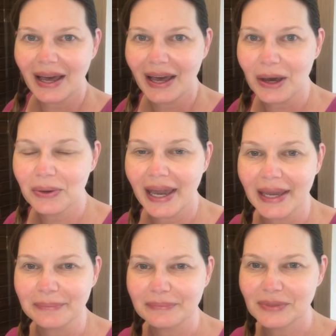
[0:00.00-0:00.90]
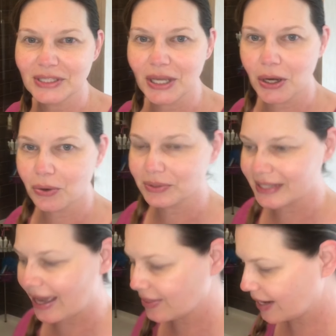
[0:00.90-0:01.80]
Okay, so
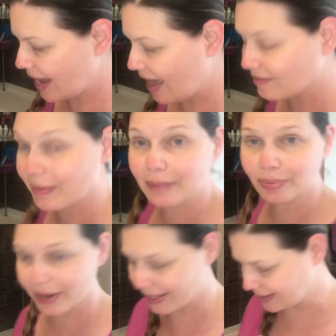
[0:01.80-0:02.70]
now that I have my braid